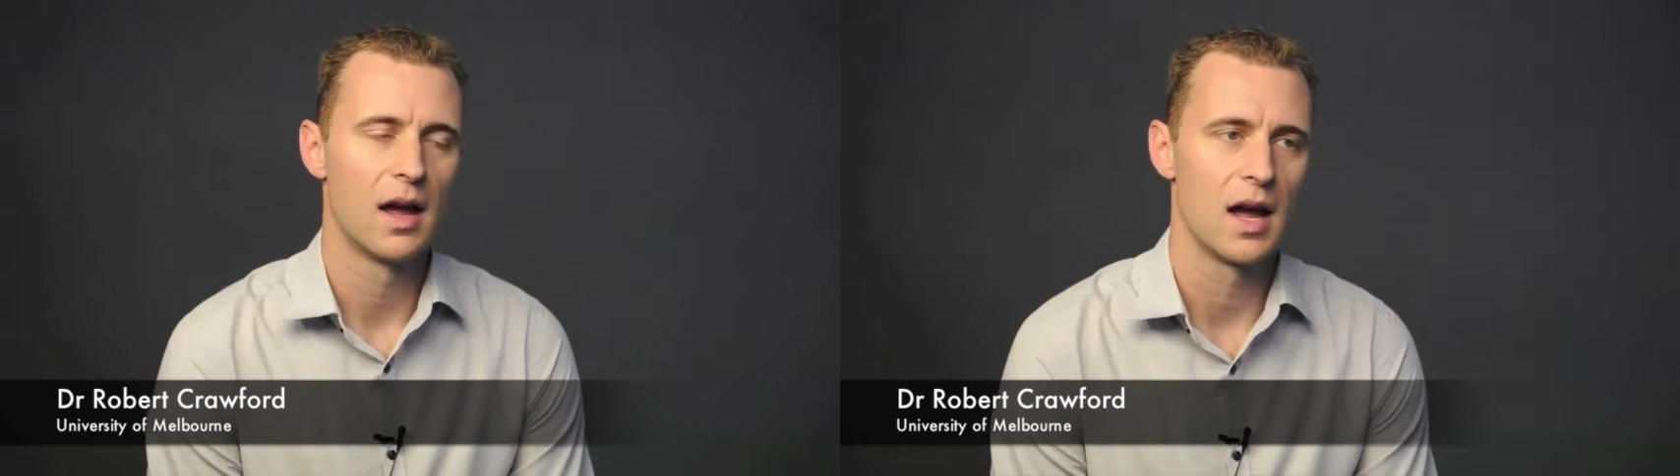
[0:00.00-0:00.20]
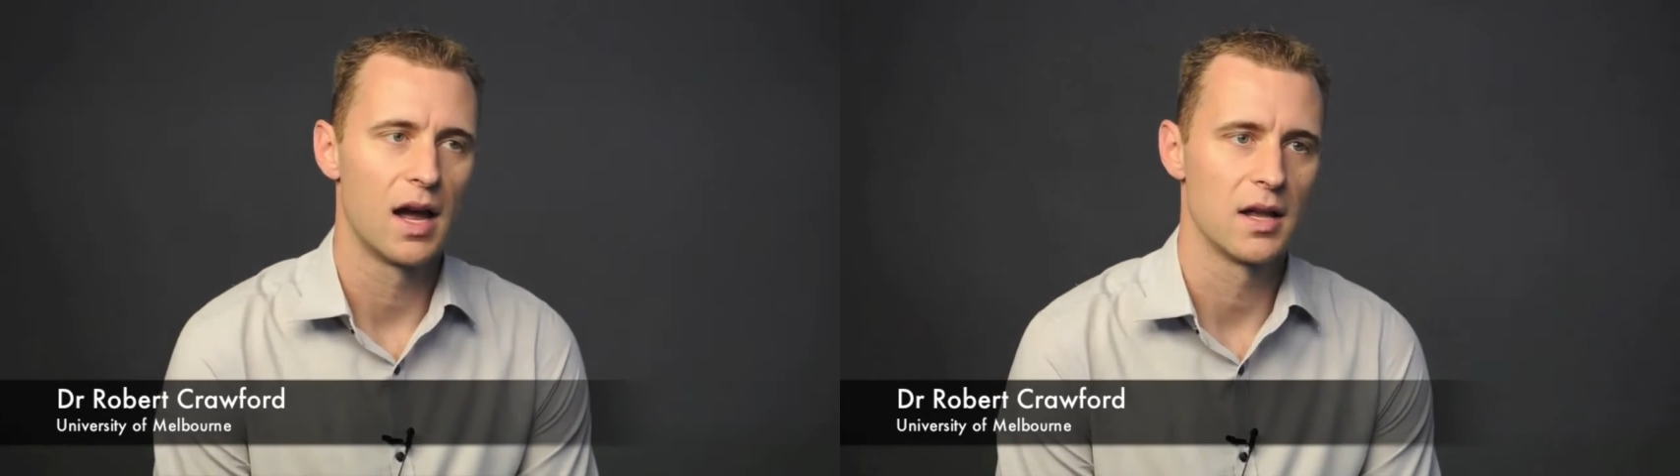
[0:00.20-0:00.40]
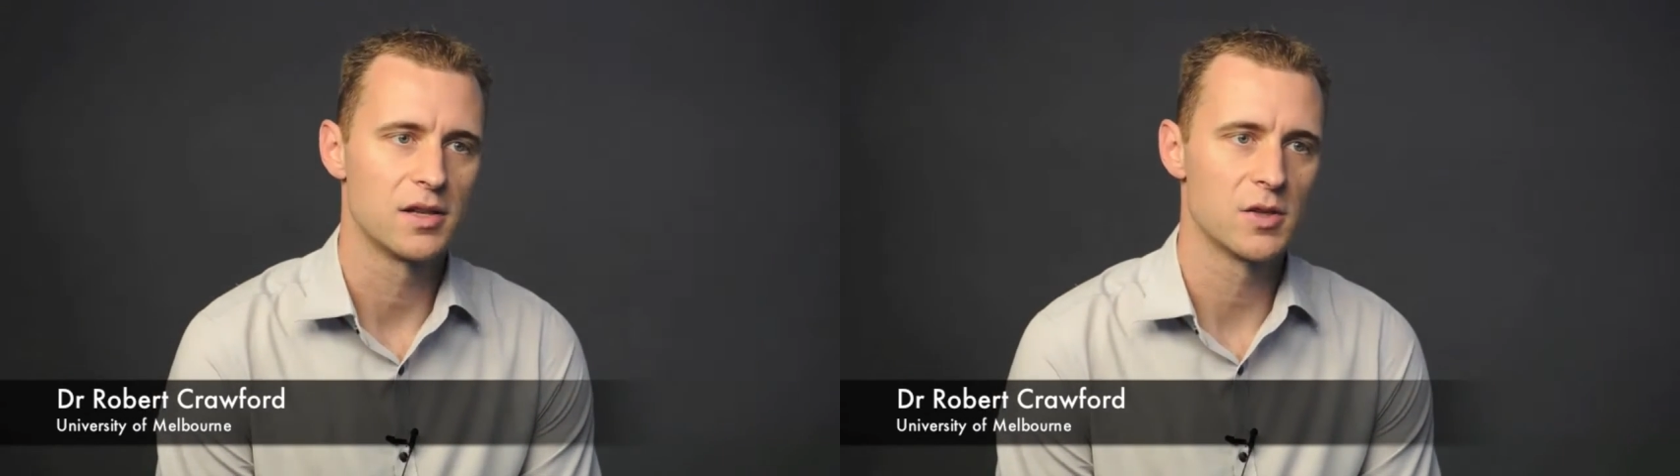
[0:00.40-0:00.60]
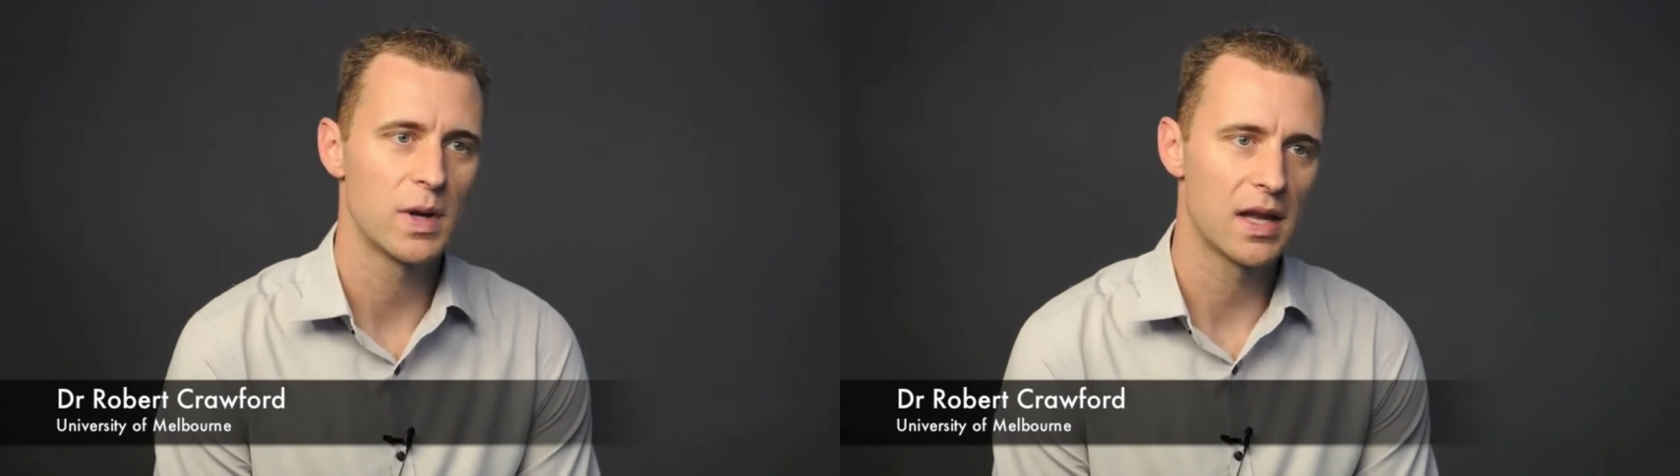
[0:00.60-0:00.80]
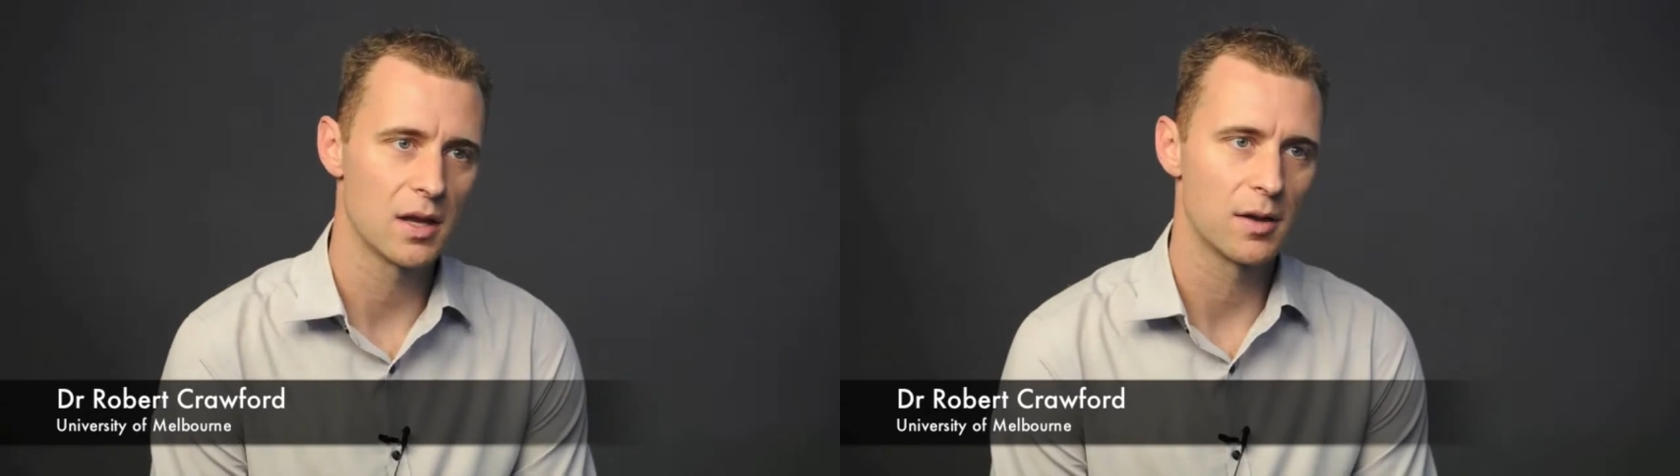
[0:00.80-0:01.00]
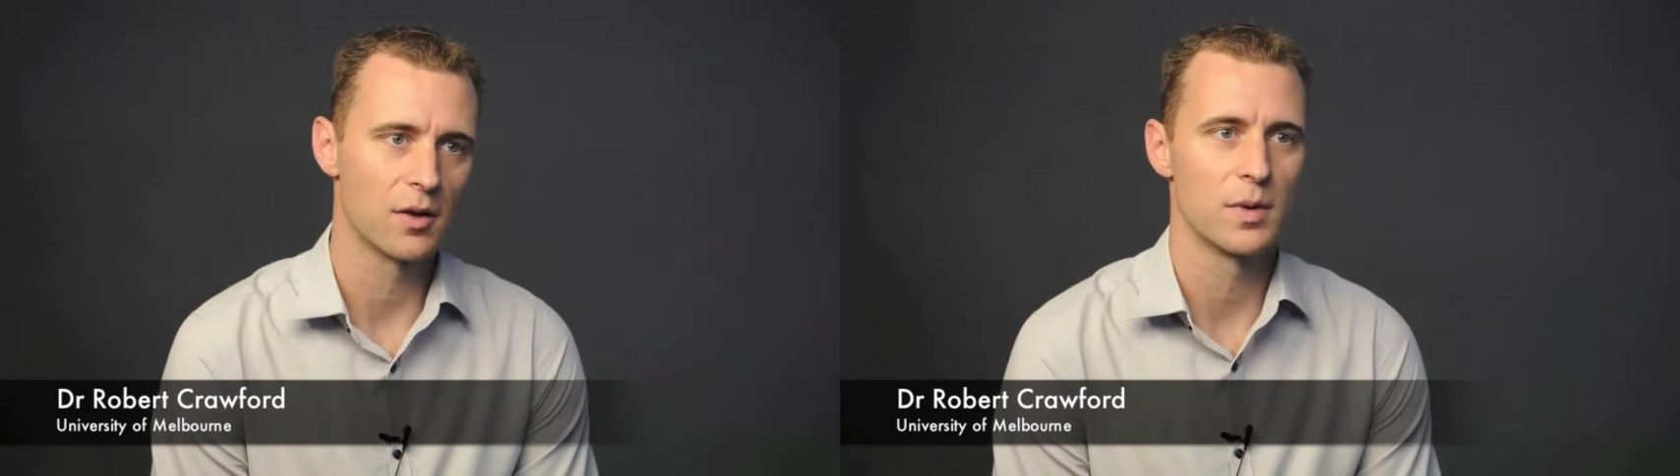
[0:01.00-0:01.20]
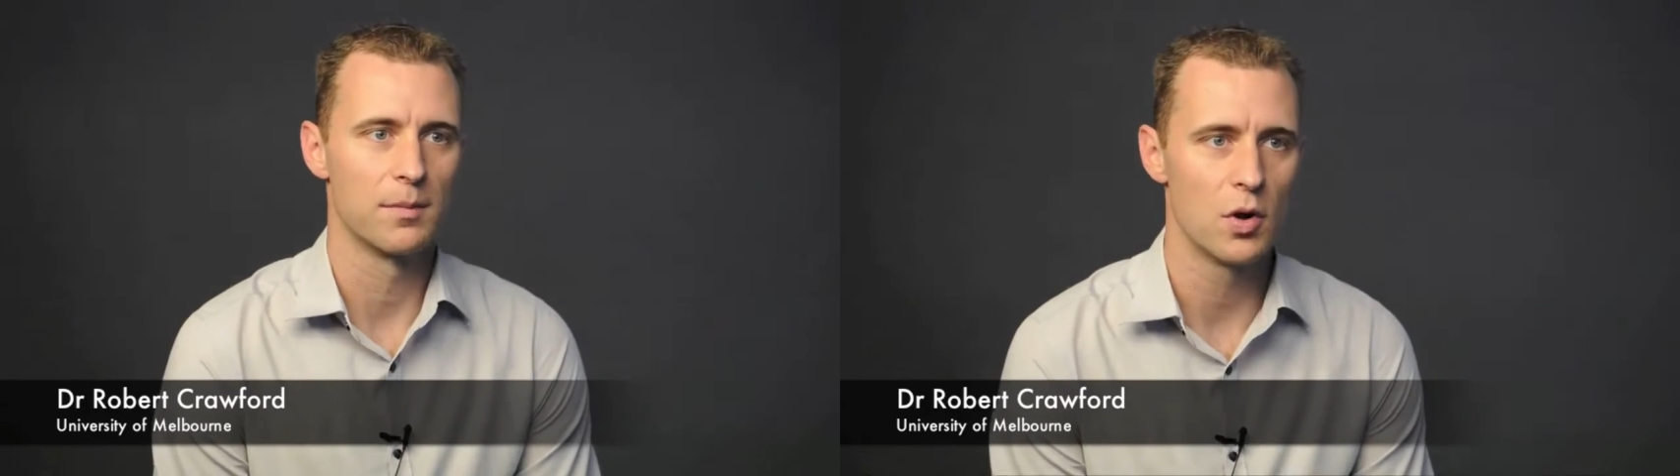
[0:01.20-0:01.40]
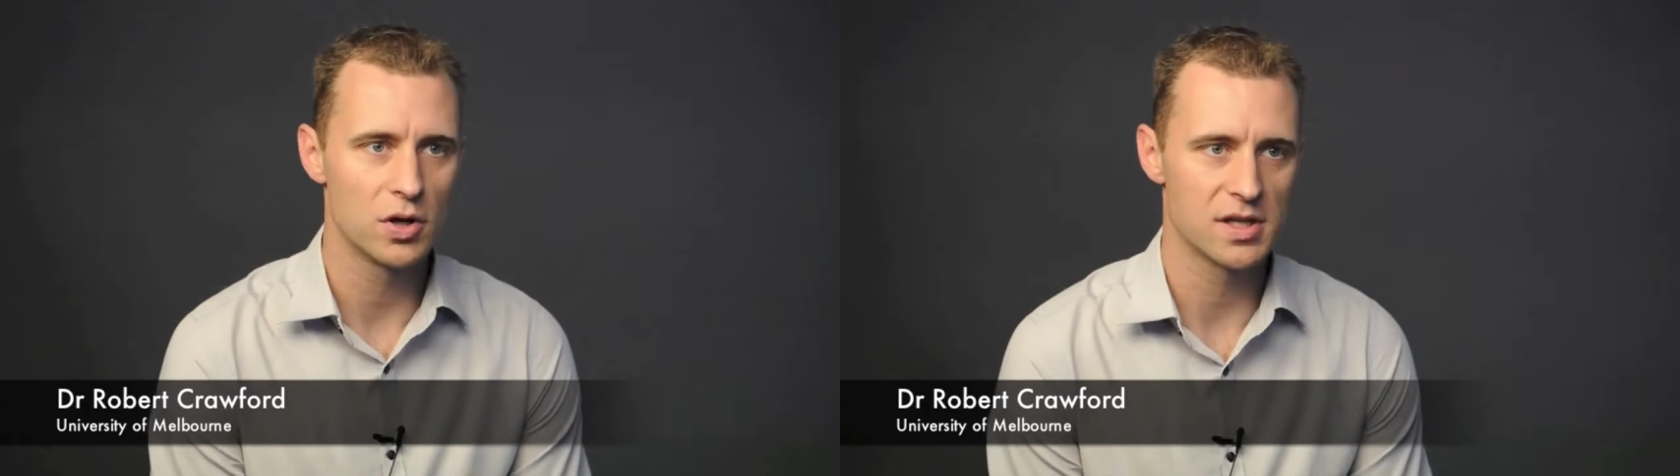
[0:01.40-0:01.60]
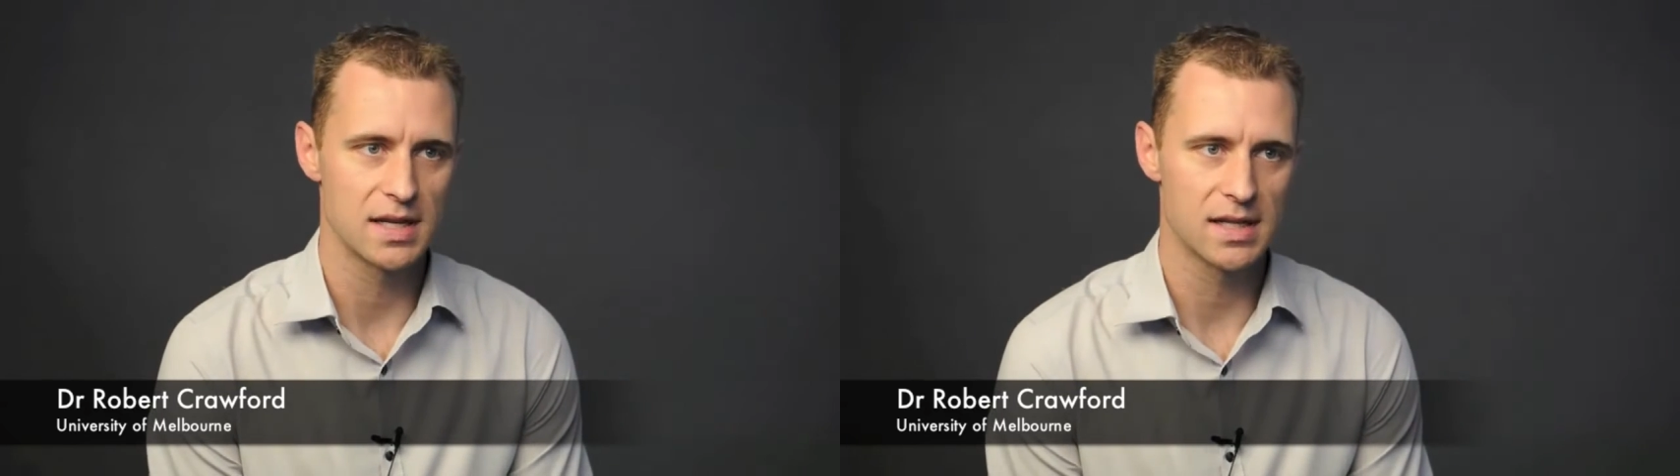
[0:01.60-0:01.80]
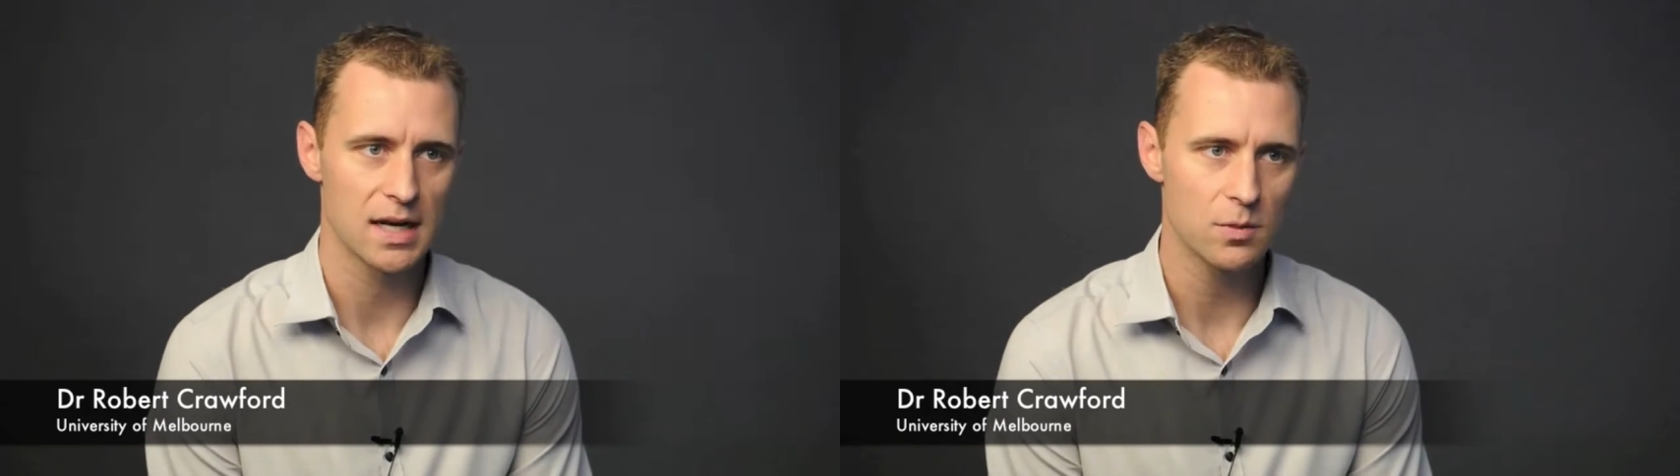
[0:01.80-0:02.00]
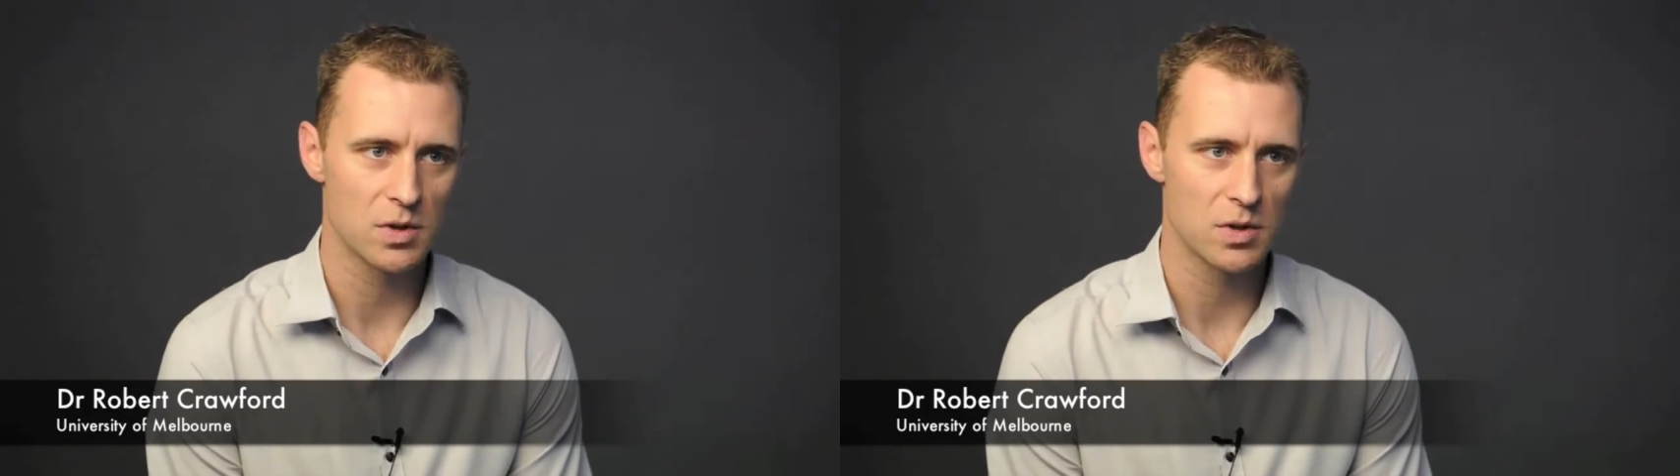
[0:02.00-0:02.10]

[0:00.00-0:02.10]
Uh, so we can merge that data,